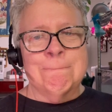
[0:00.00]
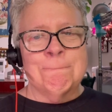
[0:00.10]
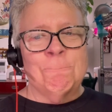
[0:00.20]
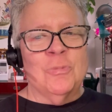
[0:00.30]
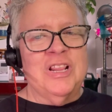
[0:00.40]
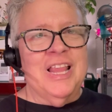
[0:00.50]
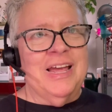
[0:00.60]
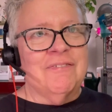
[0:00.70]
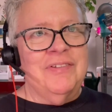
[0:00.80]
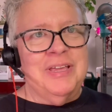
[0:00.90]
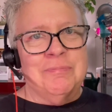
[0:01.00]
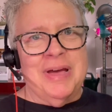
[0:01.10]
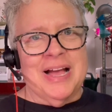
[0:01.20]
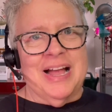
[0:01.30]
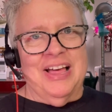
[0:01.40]
would like
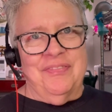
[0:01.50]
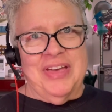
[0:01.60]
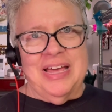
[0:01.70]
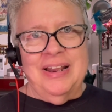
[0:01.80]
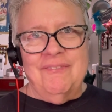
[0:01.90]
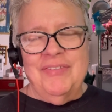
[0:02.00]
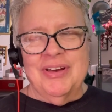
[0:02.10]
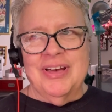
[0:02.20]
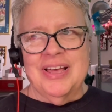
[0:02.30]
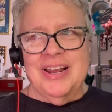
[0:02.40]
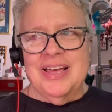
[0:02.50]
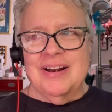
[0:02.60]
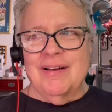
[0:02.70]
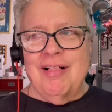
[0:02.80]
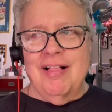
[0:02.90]
feedback on that. If you could at
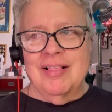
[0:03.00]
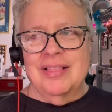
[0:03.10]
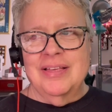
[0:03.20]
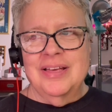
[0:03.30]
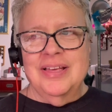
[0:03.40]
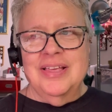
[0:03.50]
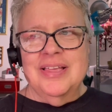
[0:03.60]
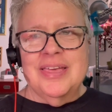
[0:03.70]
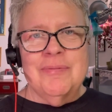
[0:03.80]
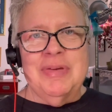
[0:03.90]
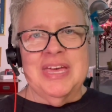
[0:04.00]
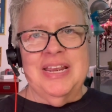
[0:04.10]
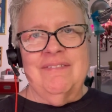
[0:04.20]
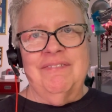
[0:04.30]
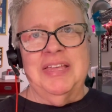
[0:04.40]
all give me
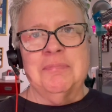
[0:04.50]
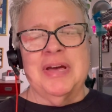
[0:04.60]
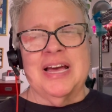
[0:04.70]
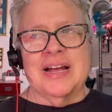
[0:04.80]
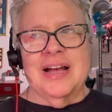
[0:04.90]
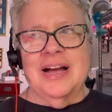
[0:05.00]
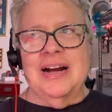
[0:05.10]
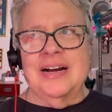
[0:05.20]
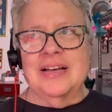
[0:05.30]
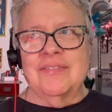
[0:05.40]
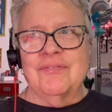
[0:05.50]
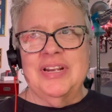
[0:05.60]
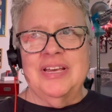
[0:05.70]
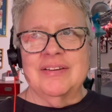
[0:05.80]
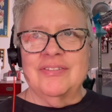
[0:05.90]
any feedback on
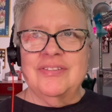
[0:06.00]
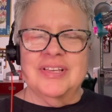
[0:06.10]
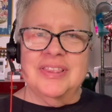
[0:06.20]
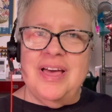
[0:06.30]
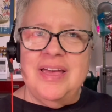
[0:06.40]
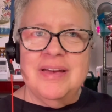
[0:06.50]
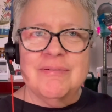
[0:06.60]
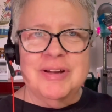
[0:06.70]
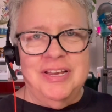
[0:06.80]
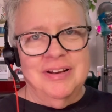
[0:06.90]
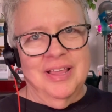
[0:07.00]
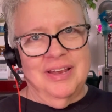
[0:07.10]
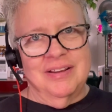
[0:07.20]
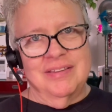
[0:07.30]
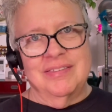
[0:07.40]
videos you like, what you'd like
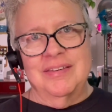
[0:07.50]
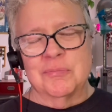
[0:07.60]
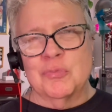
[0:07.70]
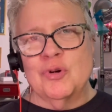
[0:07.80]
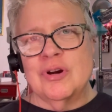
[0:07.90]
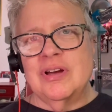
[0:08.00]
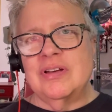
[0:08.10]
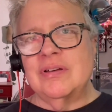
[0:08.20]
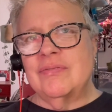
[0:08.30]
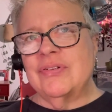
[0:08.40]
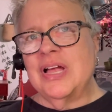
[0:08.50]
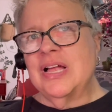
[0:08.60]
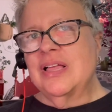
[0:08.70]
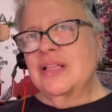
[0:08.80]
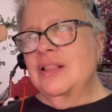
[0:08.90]
to see more of,
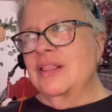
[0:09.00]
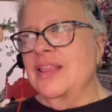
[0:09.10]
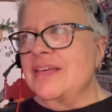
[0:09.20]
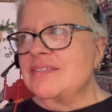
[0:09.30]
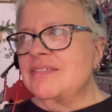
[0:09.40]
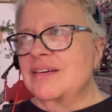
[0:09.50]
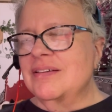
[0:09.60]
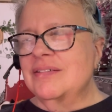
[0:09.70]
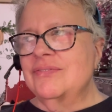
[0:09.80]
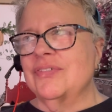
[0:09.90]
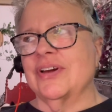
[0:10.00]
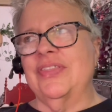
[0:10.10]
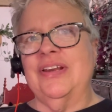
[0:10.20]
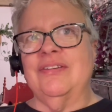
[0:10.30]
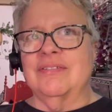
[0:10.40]
less of, are
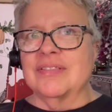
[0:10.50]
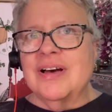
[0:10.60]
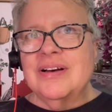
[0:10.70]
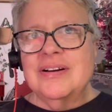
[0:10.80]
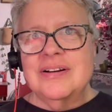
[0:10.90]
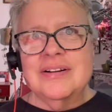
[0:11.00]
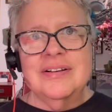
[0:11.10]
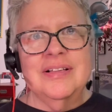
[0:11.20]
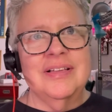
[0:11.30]
they too long?